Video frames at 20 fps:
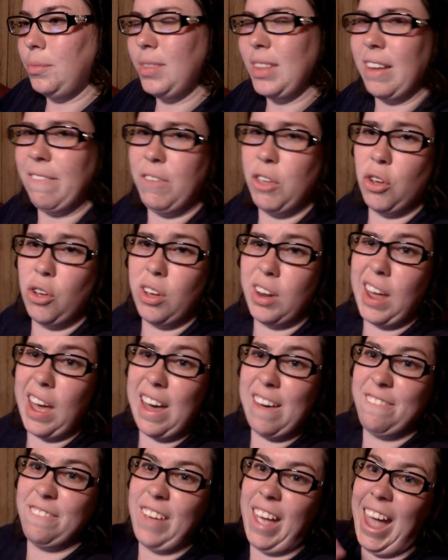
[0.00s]
if you could
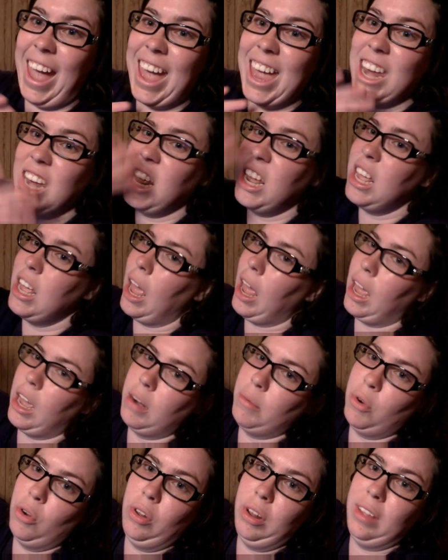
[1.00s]
have any
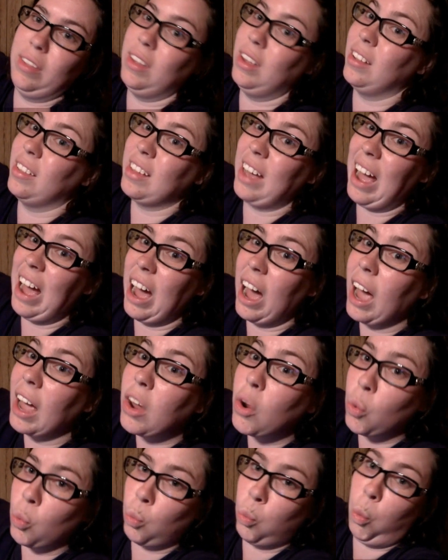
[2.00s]
animal in the
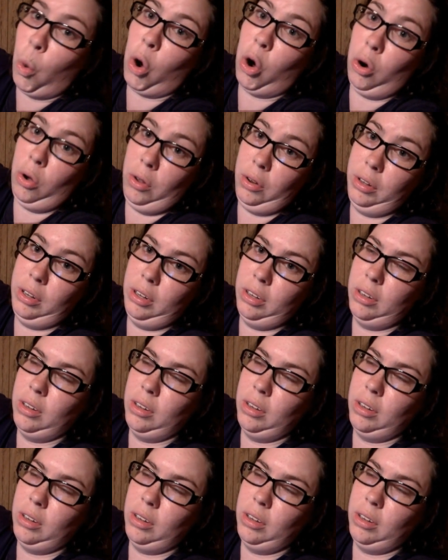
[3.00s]
entire world